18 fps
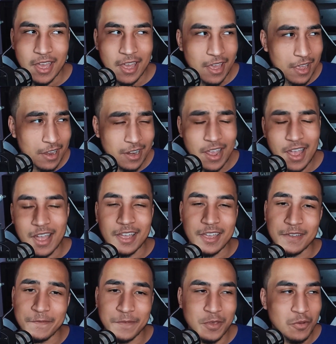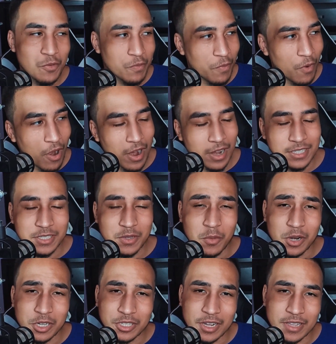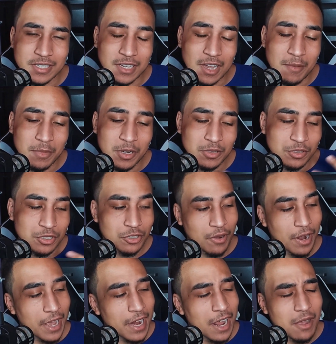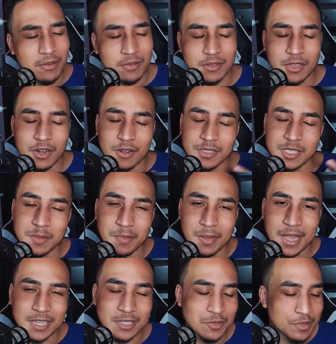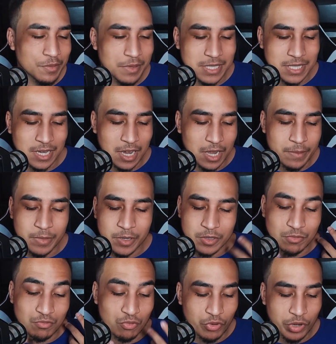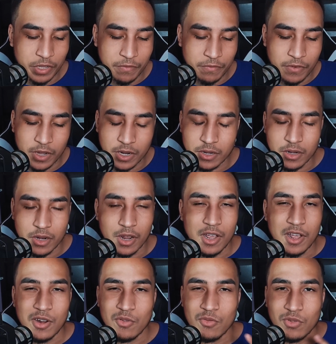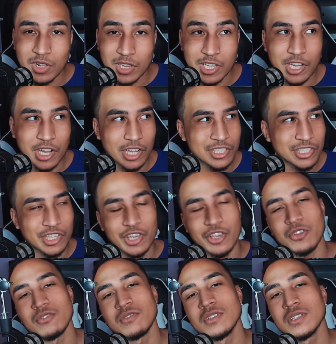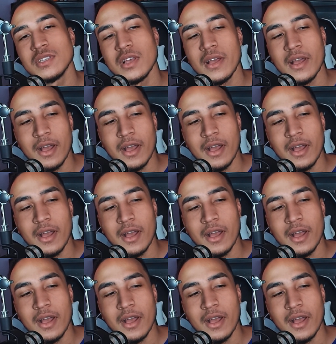And yeah, if you honestly want to try this combo, try it out. You know, it's a Blastoise Blissey combo. It's really fun, really good to use.